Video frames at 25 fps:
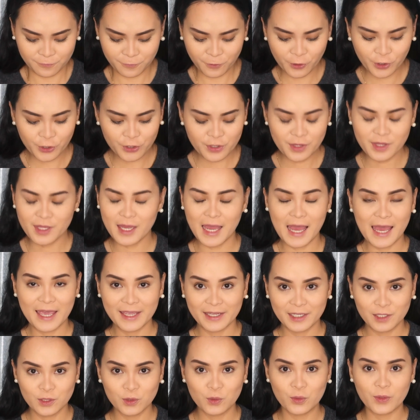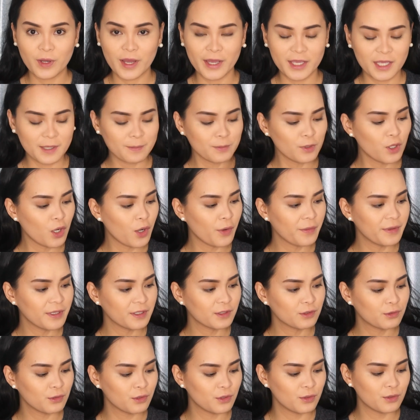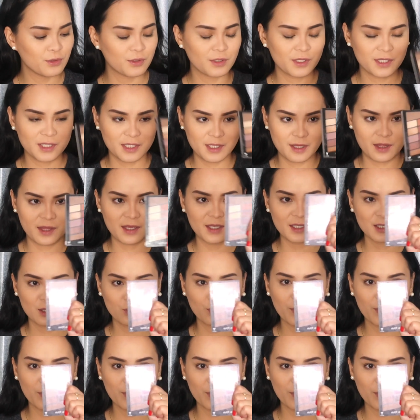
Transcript: for the eye look, I am going to use this